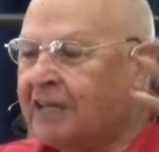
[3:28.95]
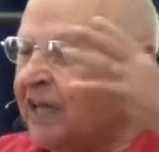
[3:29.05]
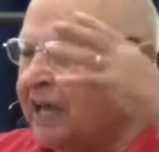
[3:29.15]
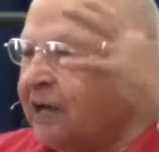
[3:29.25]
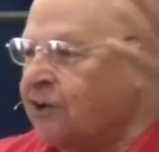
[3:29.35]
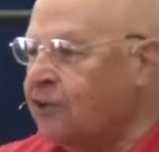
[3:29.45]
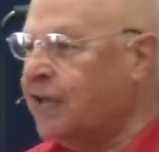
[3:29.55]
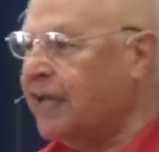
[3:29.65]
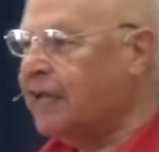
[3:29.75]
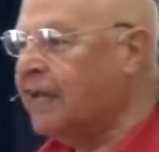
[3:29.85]
They are not
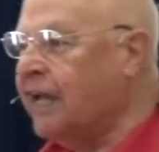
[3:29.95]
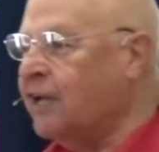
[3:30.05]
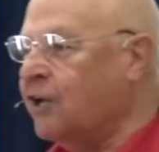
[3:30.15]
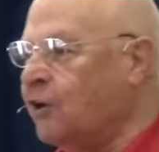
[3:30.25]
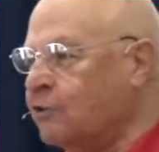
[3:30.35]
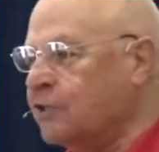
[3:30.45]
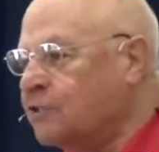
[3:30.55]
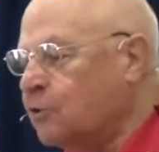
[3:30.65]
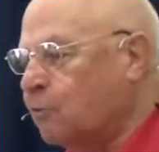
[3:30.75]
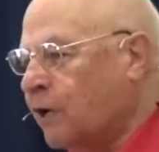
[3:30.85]
taking any notice
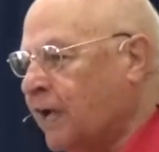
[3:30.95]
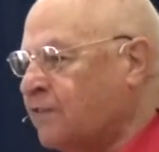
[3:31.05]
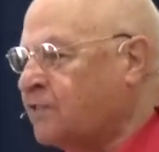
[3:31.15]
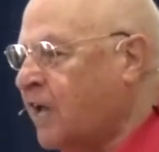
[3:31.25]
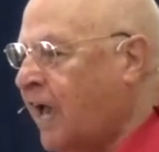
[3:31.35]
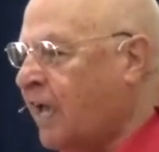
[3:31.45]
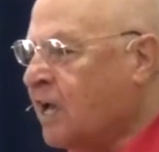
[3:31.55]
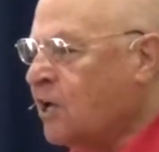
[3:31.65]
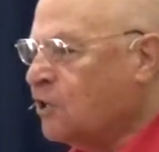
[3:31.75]
to what I say.